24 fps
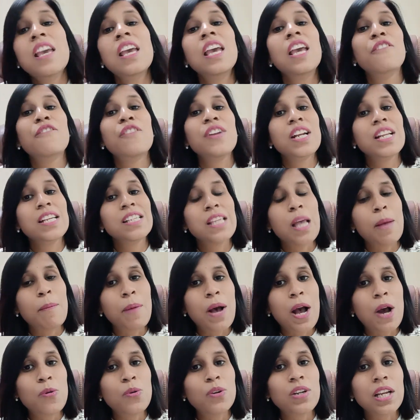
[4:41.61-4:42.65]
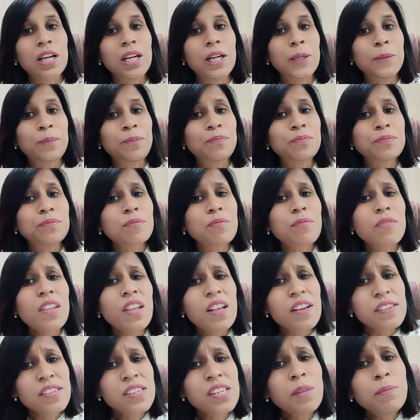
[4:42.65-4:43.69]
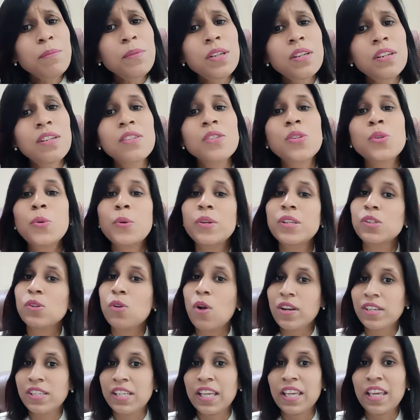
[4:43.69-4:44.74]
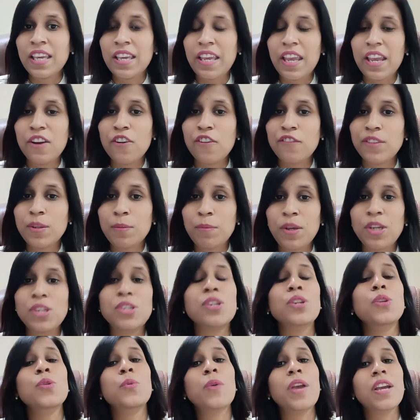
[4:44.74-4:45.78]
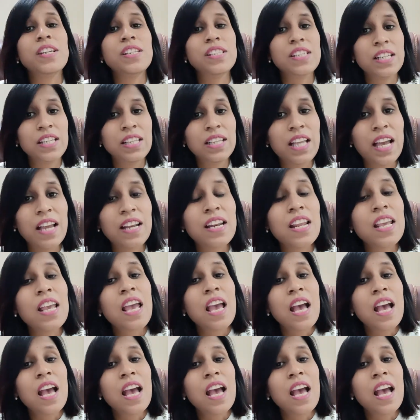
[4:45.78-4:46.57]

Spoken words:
If it is about some nurse who is not taking care of the patient, you can tell that